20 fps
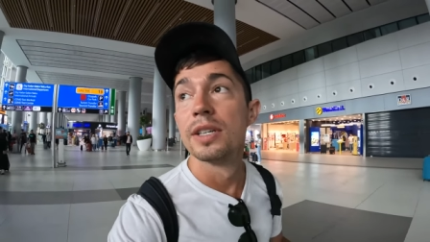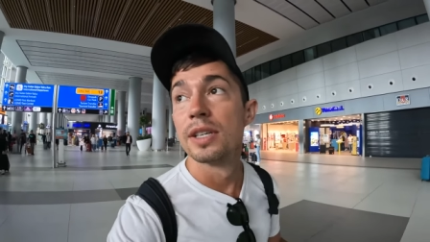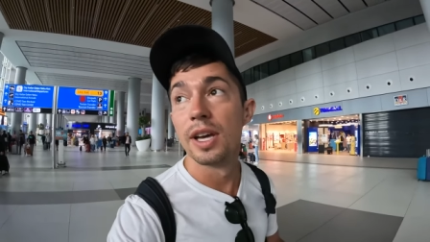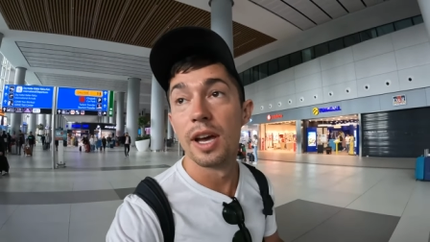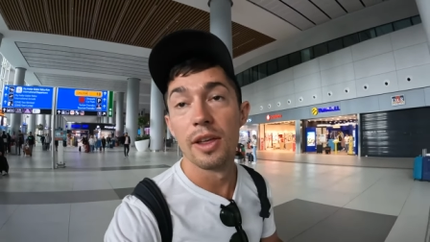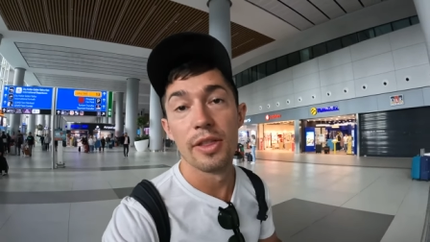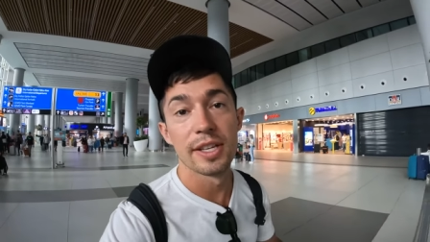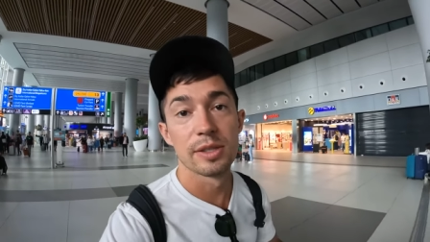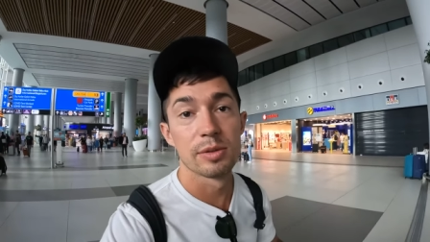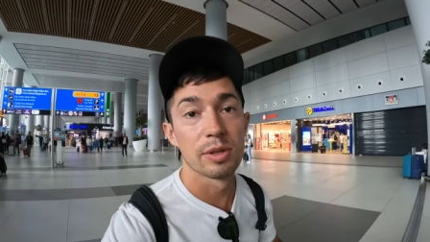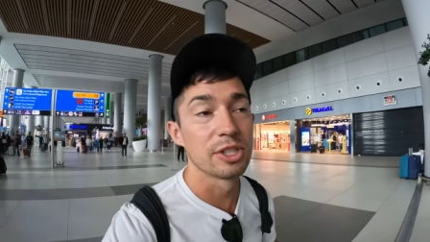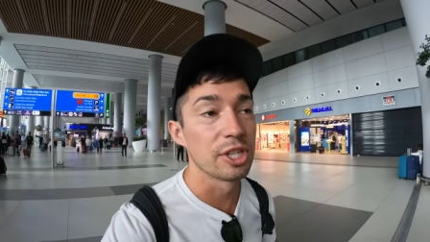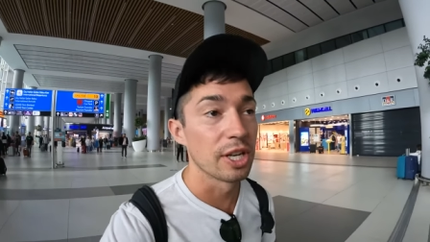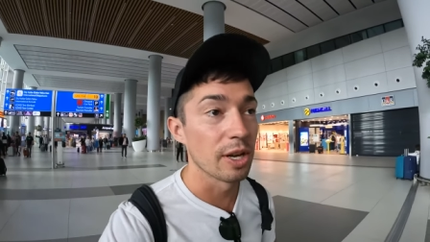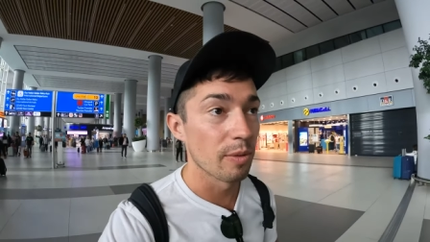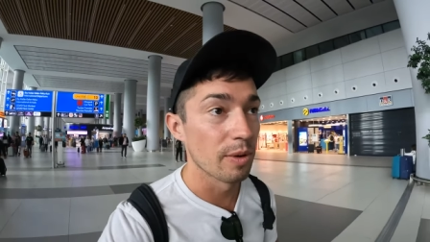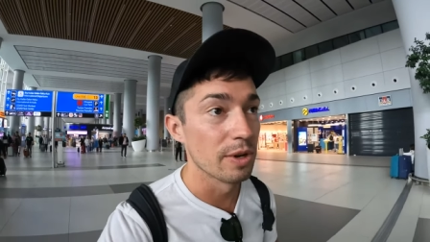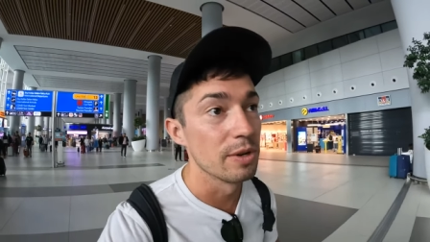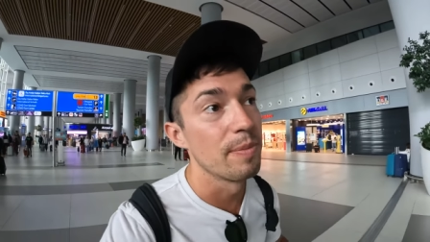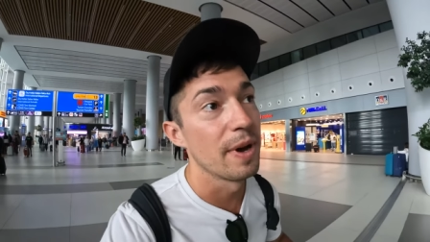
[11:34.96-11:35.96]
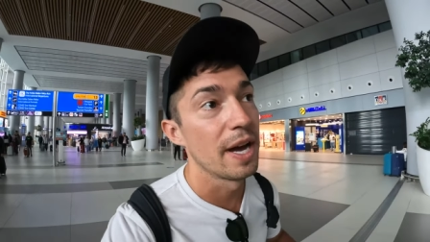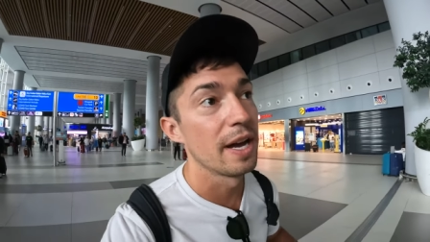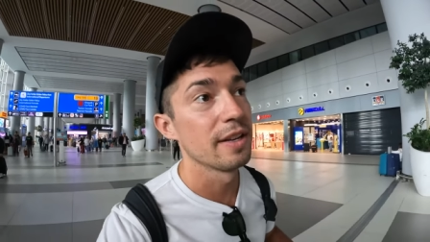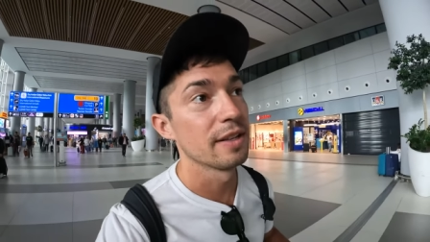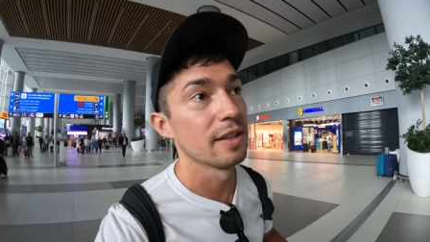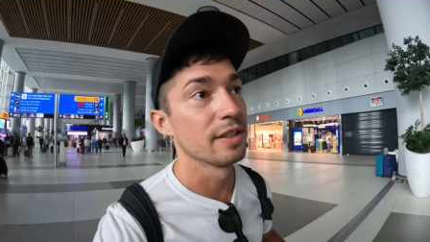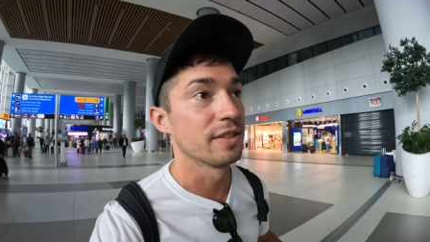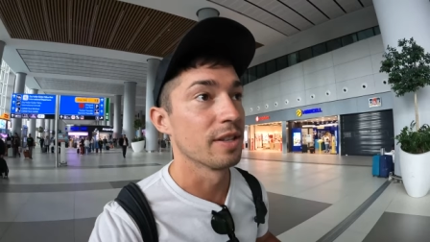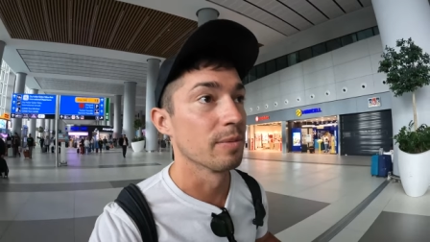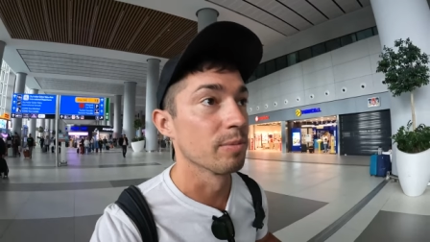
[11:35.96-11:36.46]
yeah, that's what you get when you buy
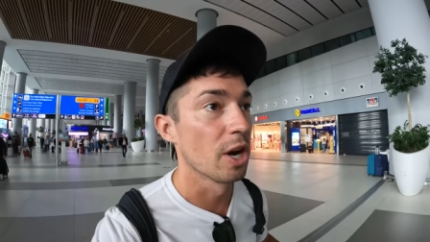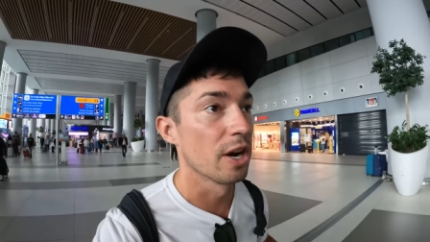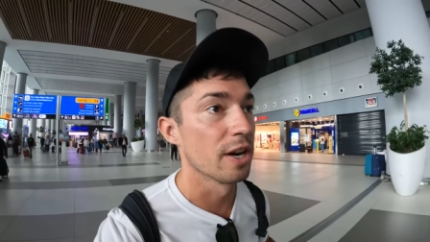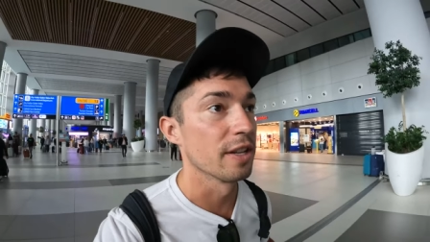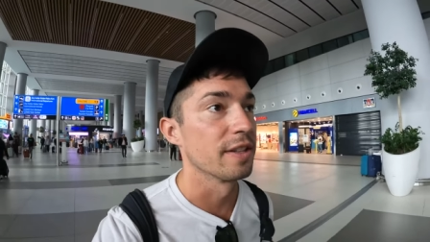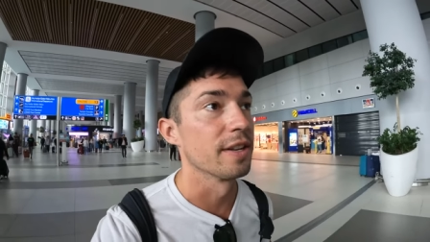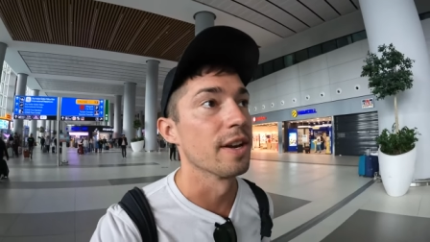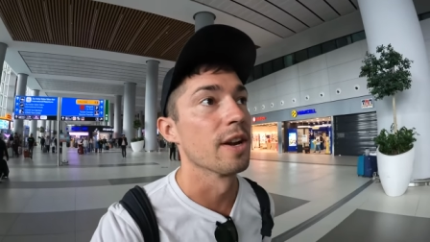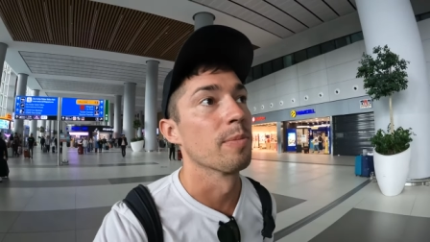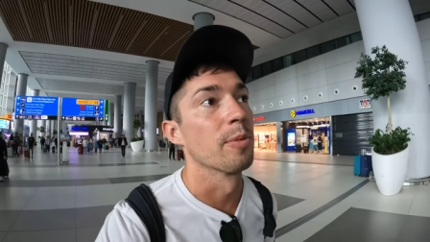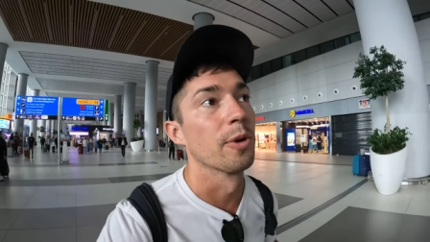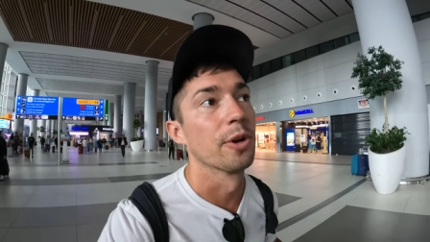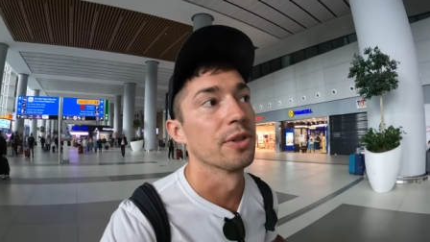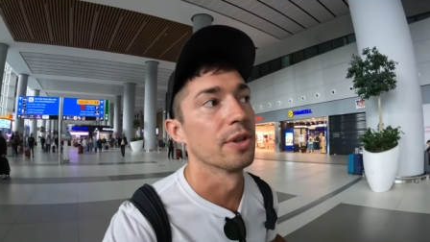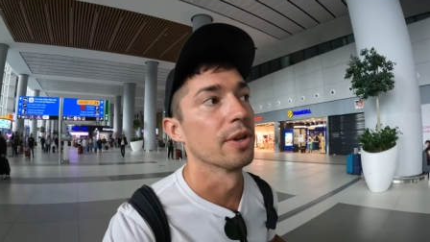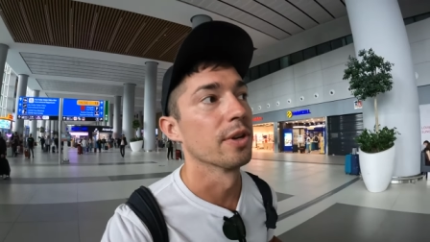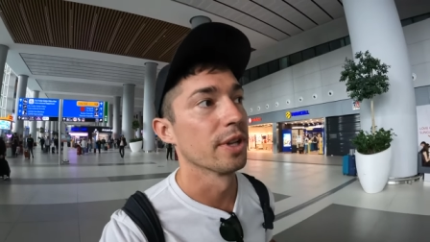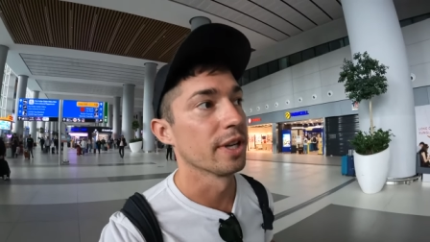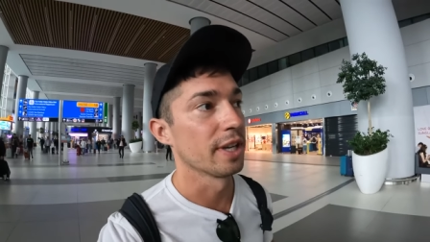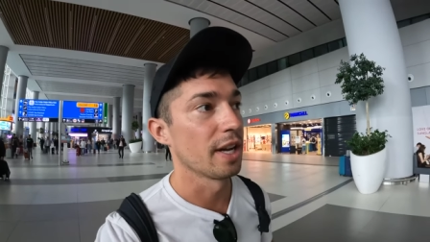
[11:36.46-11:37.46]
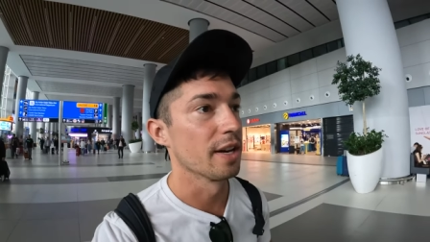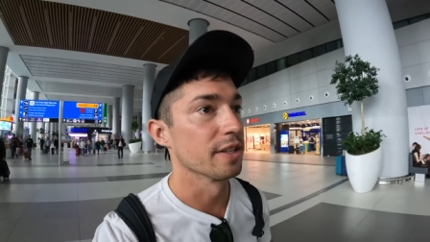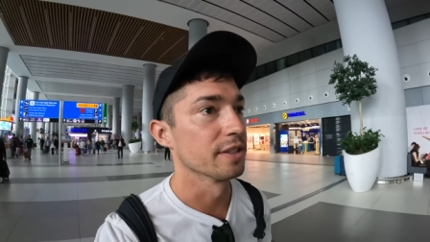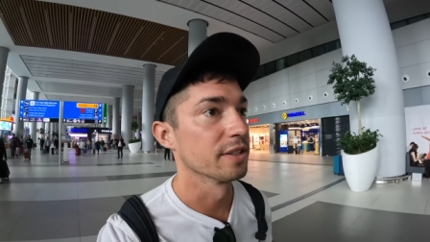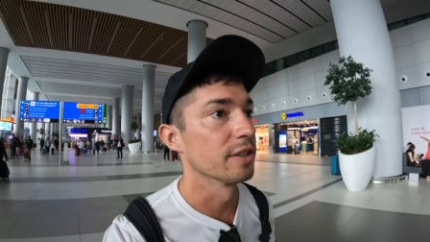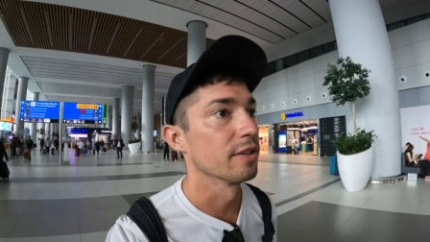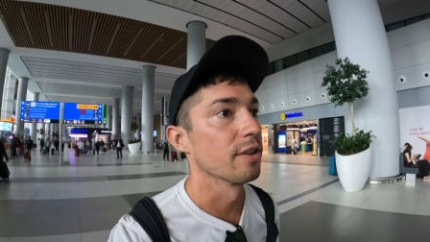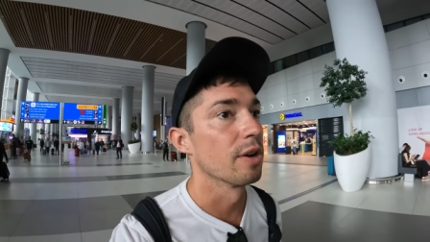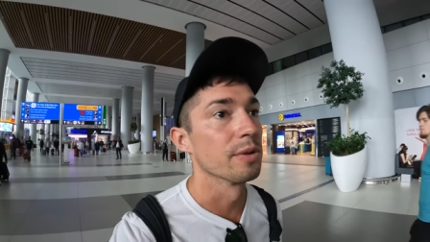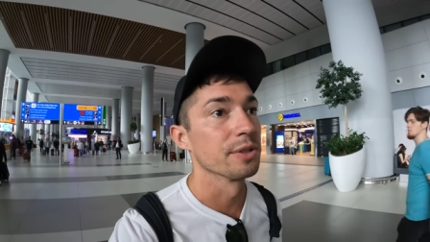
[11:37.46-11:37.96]
a SIM card at the airport, though. Like,
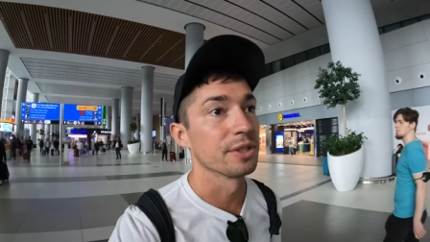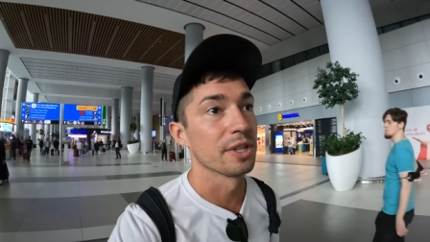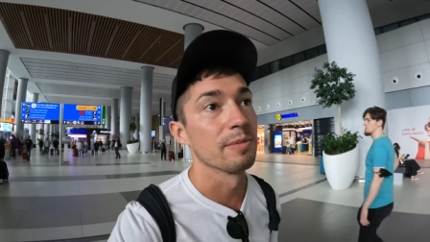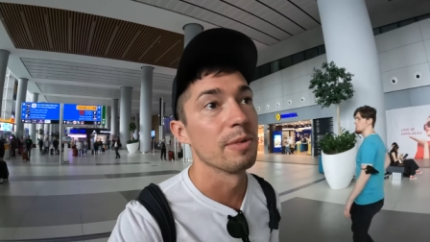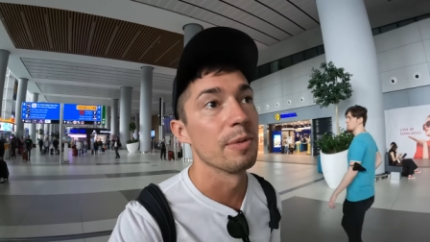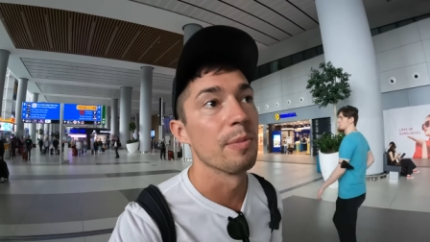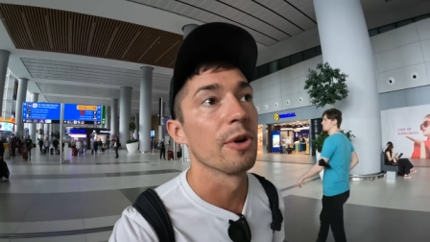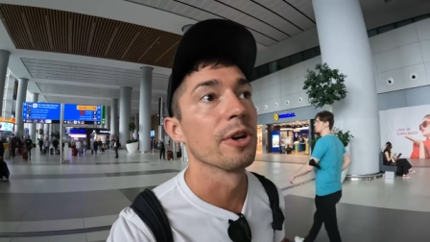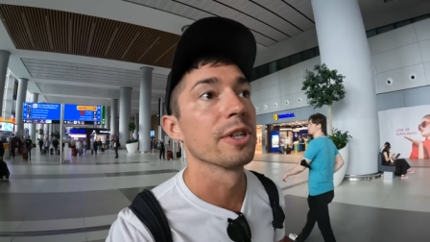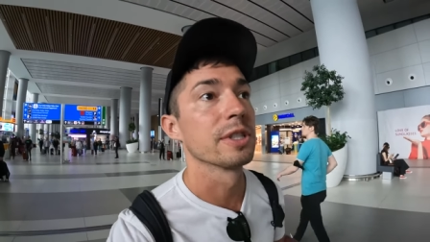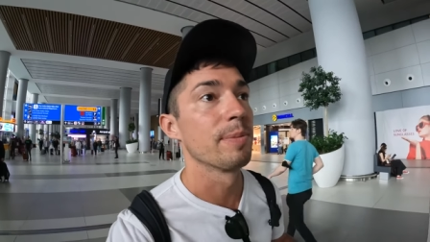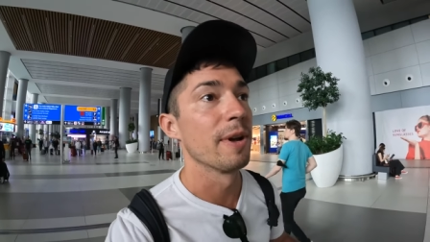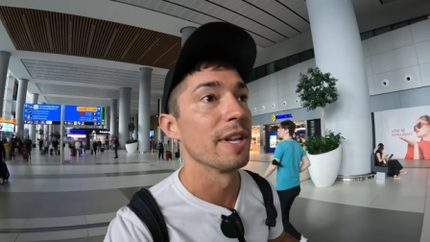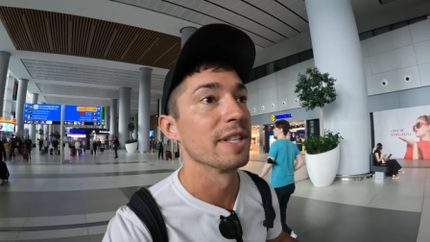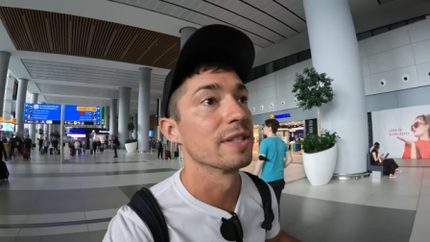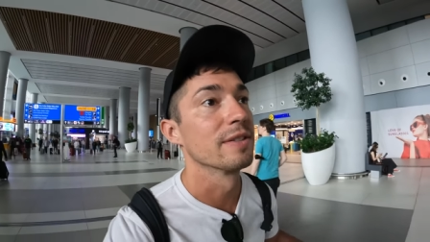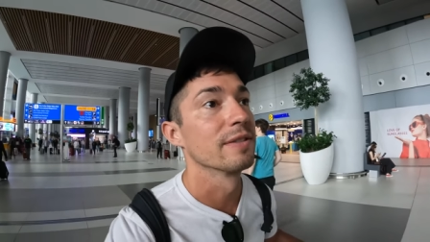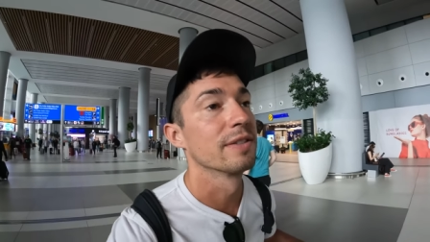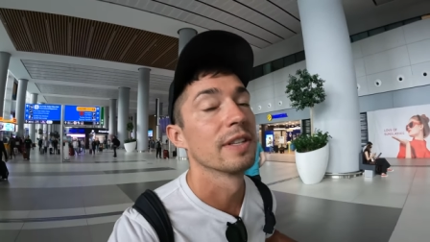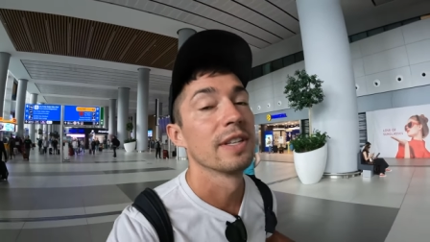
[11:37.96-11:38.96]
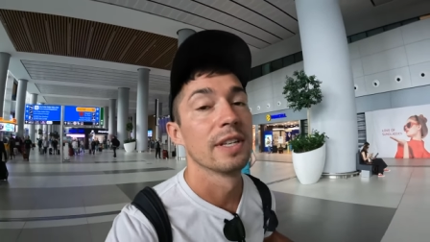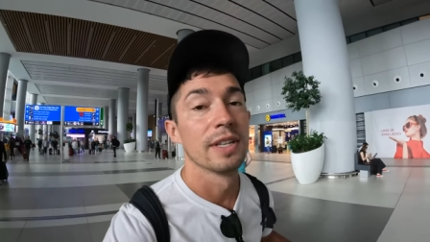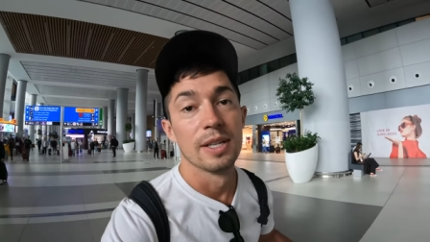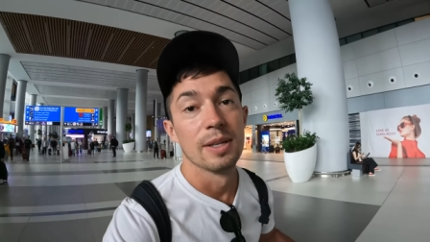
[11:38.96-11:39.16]
honestly, they're always going to be more expensive.